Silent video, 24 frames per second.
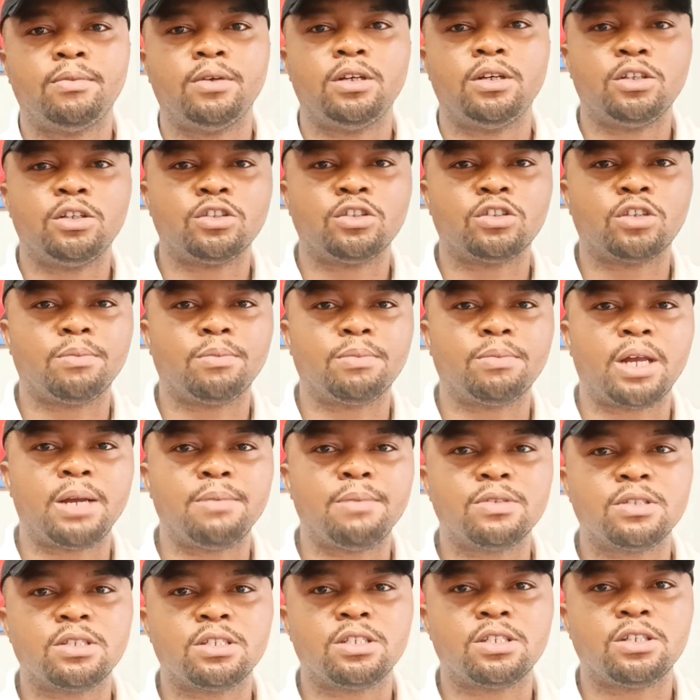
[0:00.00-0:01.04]

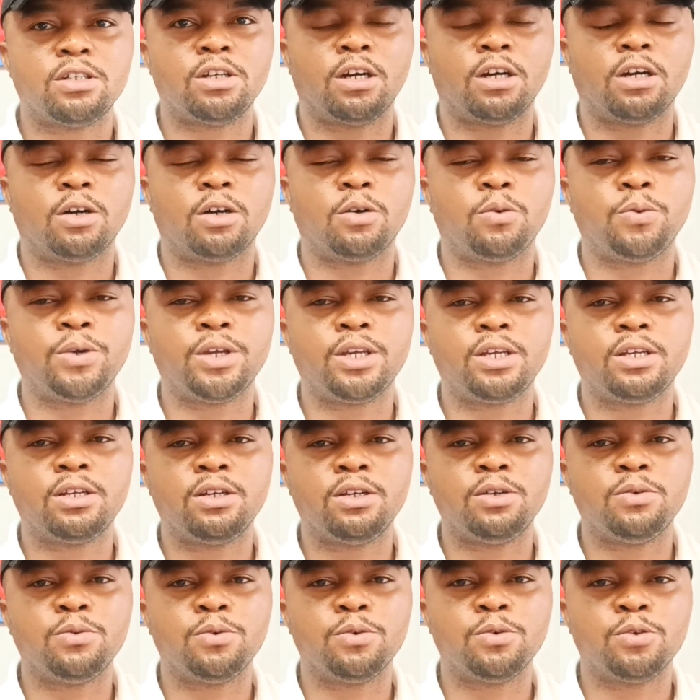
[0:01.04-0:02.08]
Sometimes
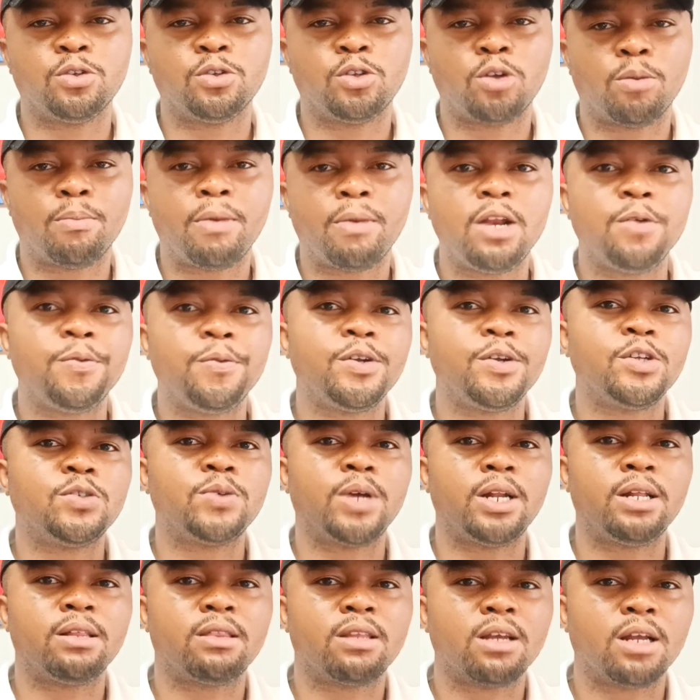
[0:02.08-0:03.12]
normally we usually
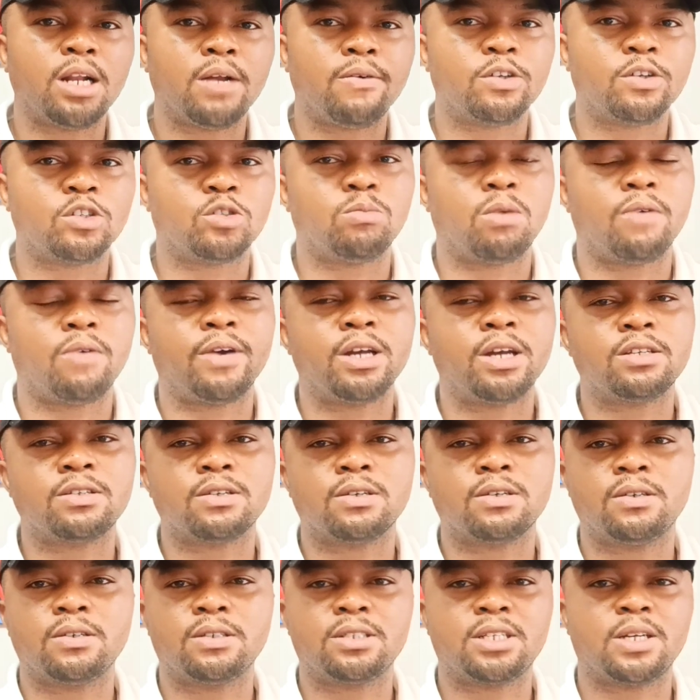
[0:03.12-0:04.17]
tell our
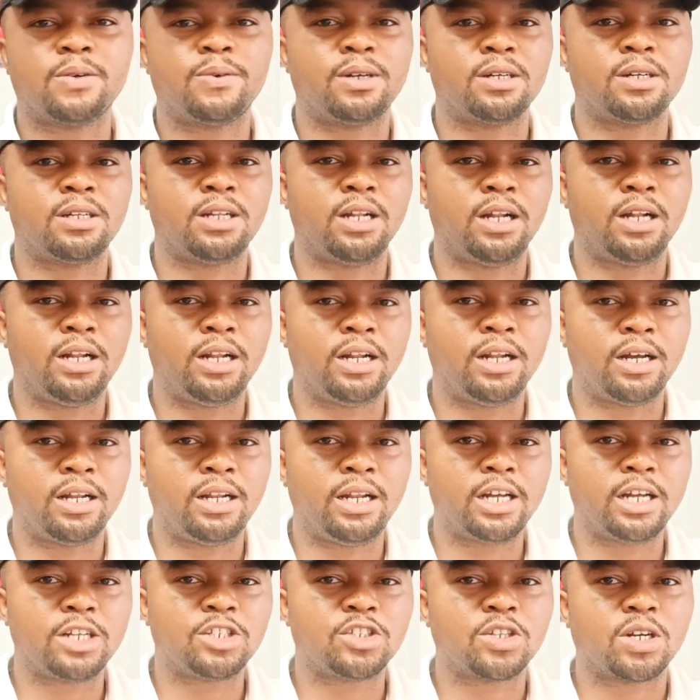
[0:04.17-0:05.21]
supervisors, our
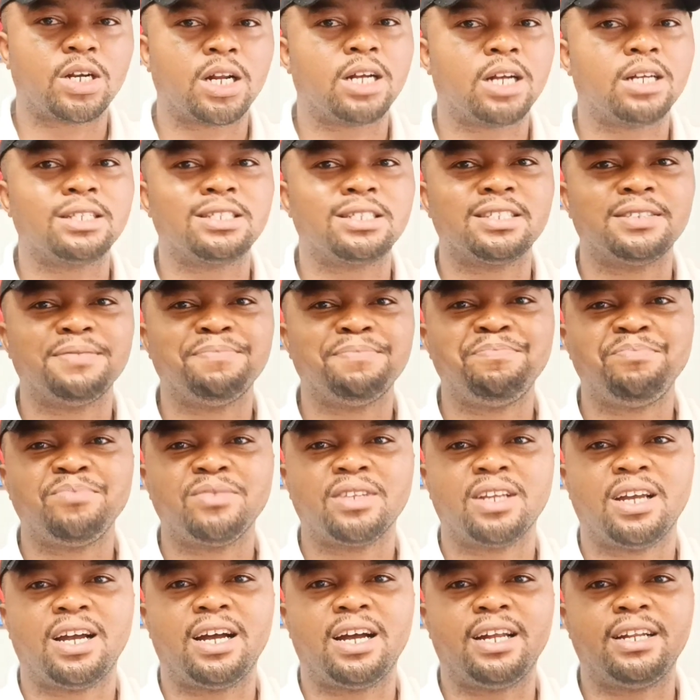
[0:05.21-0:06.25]
lecturers,
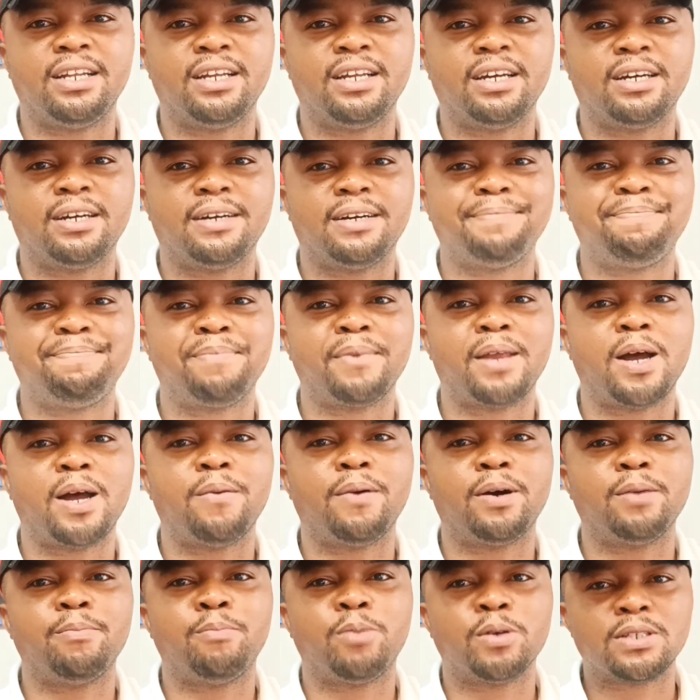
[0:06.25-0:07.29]
and our
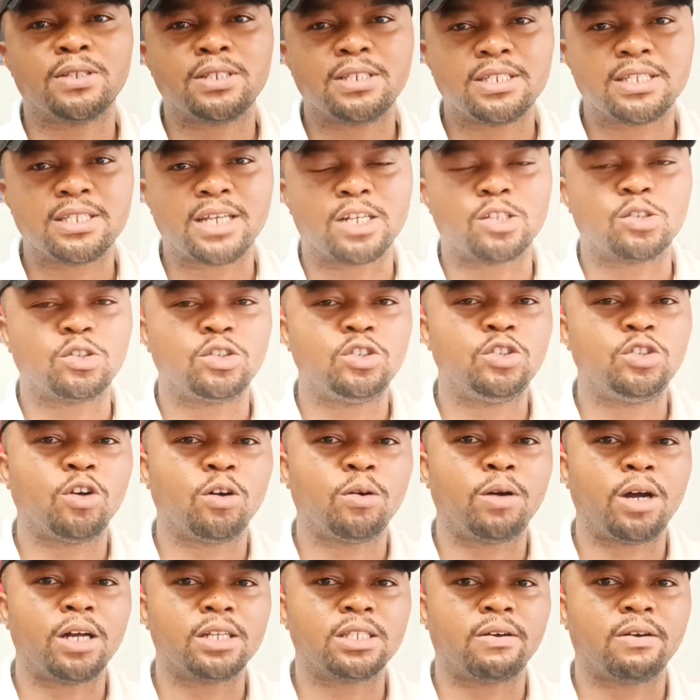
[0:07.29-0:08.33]
bosses at
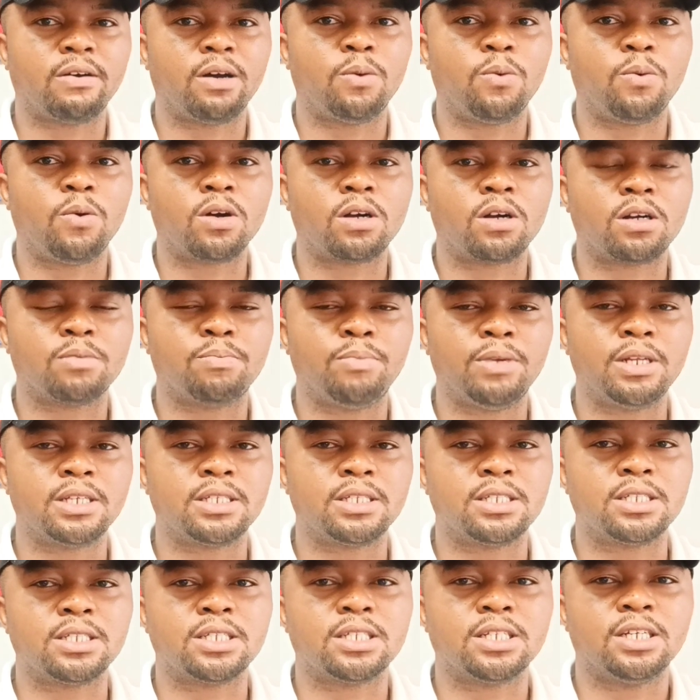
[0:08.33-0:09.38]
our workplaces
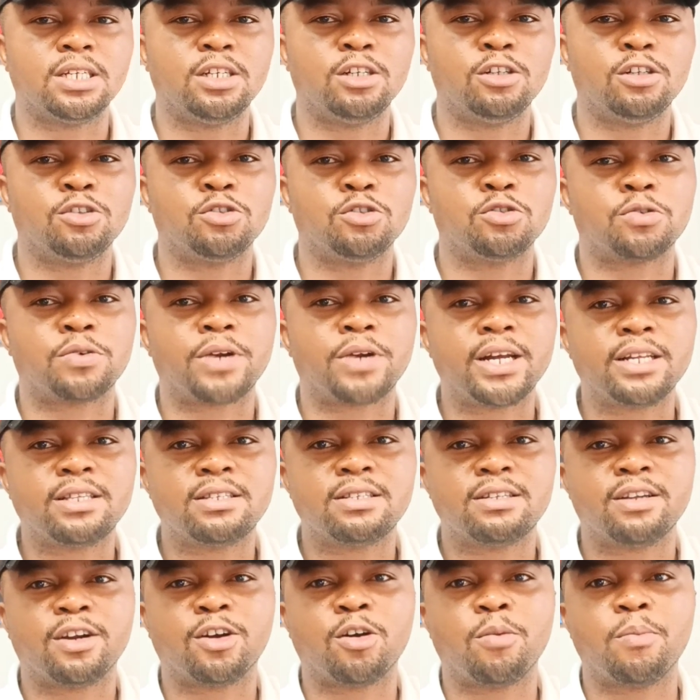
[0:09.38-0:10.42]
to write
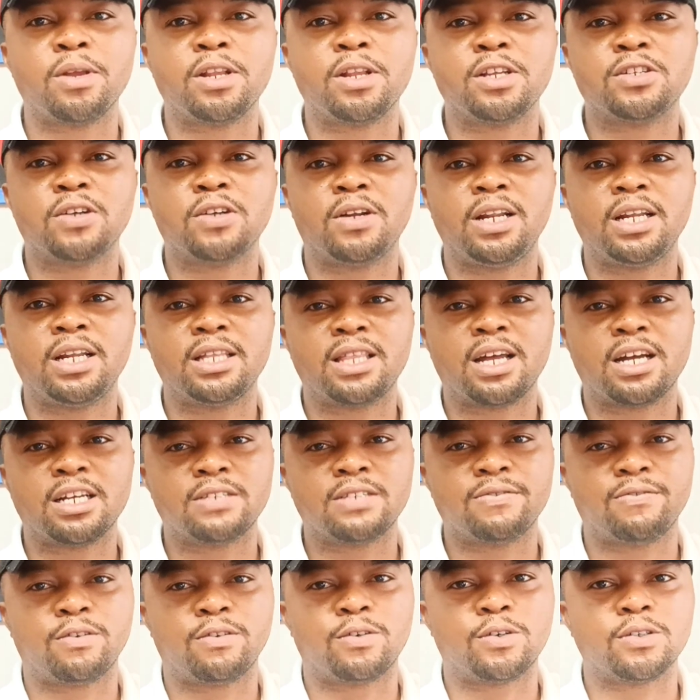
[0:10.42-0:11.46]
recommendation letters
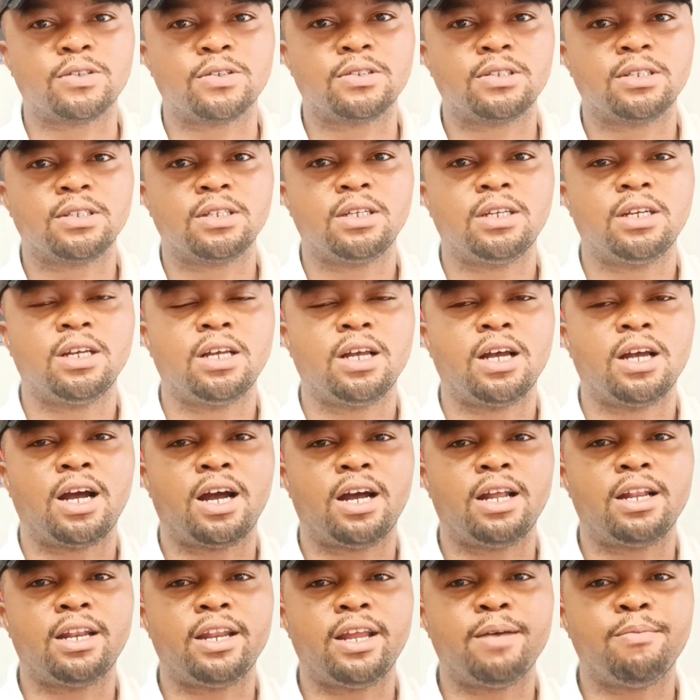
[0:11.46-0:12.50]
for us.
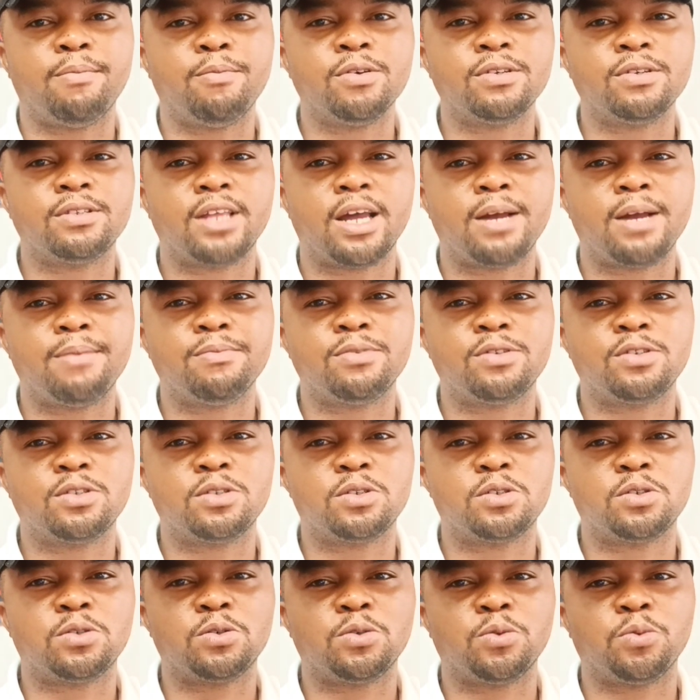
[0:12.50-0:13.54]
And most times
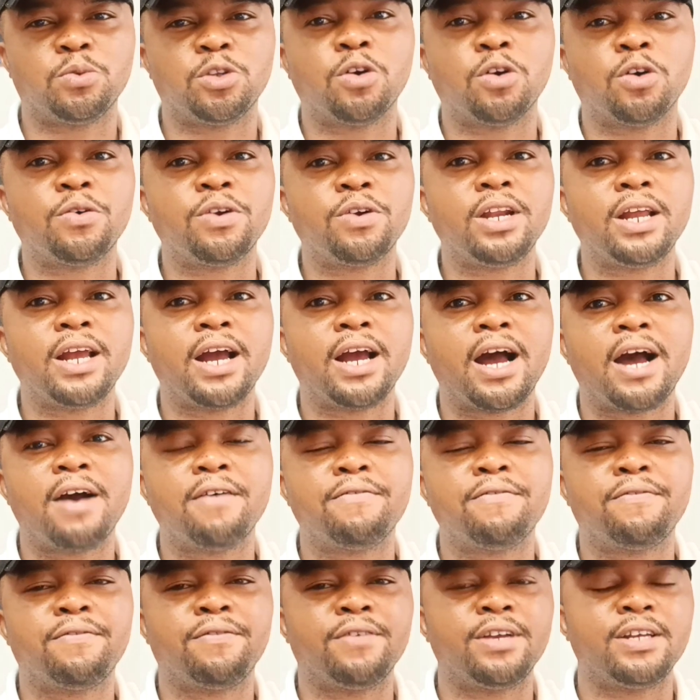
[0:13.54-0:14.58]
we don't really have
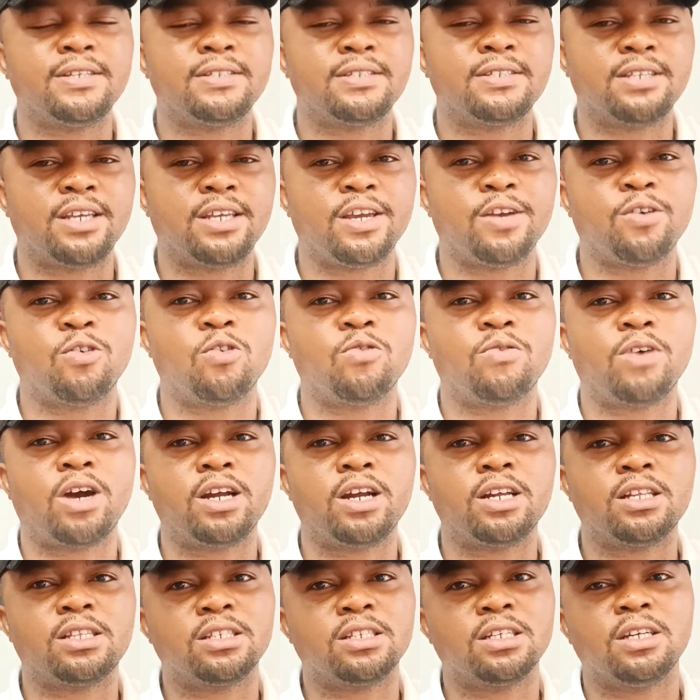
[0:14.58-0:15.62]
a say over
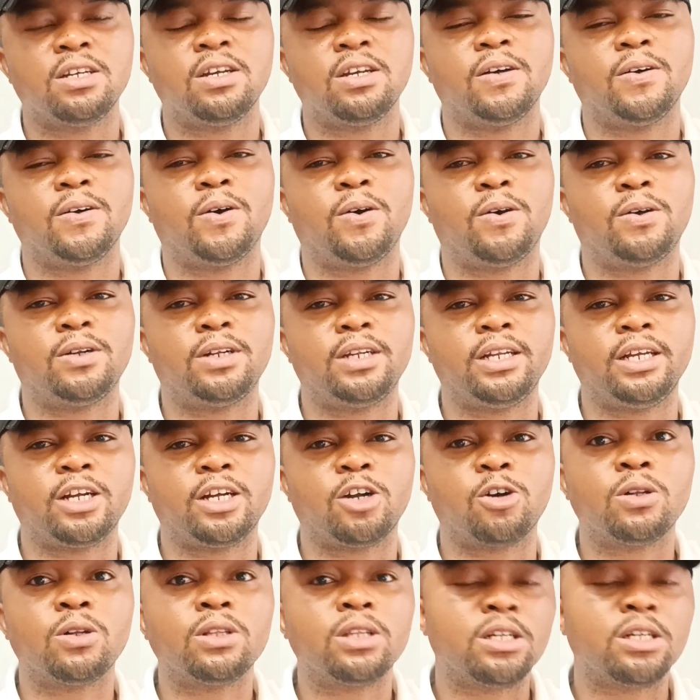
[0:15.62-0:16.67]
it on the
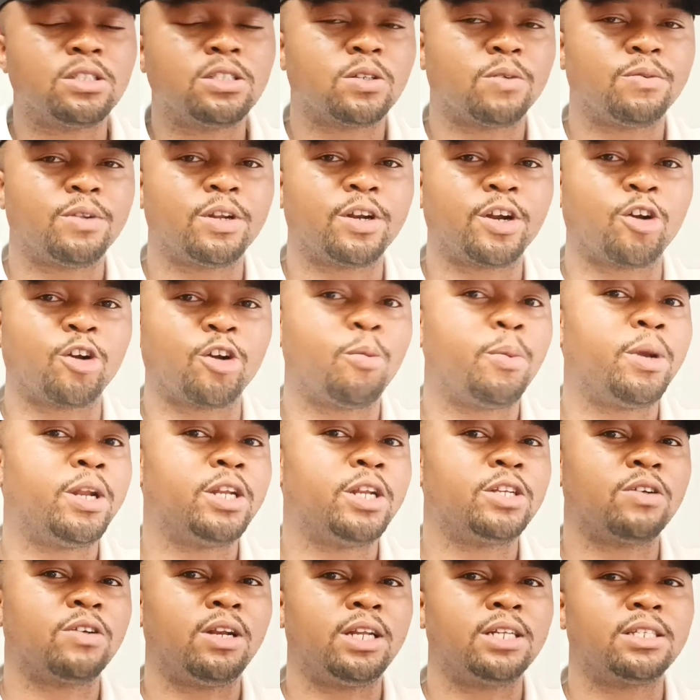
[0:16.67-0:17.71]
contents of the
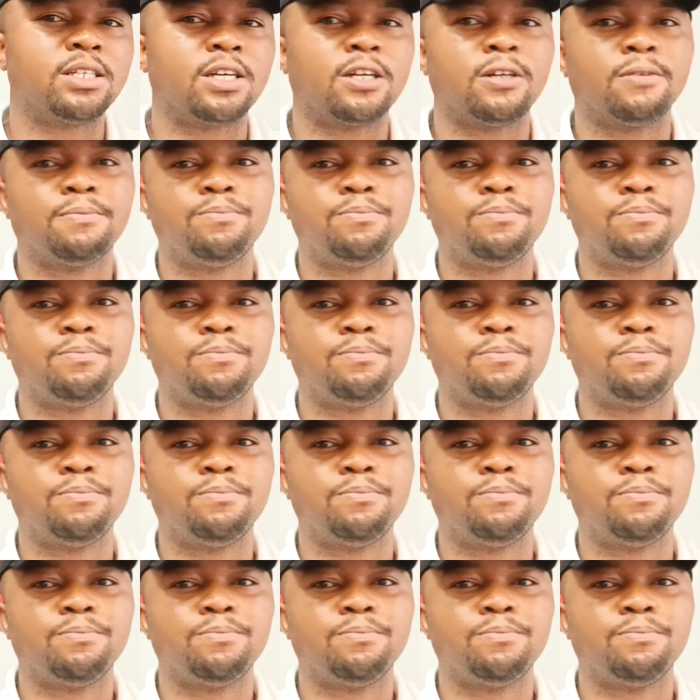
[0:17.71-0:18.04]
recommendation letter.